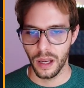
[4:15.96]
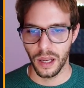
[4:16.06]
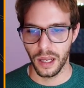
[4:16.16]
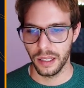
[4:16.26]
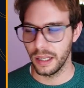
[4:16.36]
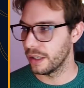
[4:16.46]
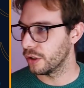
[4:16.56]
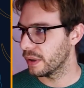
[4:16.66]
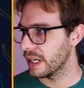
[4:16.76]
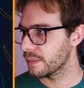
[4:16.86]
And then
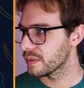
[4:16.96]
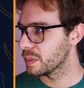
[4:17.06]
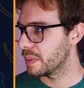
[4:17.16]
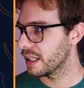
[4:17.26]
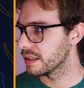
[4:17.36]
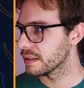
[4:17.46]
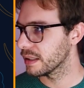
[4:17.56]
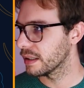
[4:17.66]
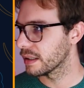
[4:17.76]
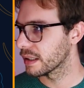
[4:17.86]
you have to paste
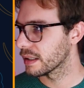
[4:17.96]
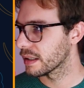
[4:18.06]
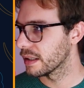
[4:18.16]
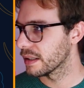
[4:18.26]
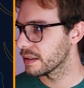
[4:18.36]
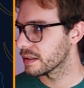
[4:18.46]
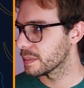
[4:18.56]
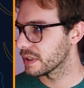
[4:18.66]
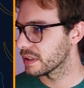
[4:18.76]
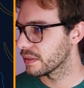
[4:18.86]
in this
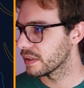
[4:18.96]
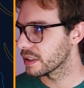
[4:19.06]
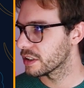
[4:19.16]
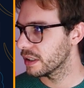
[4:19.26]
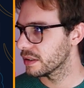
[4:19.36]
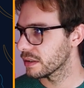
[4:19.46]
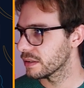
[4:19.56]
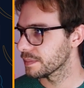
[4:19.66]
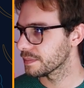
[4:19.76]
specific JSON.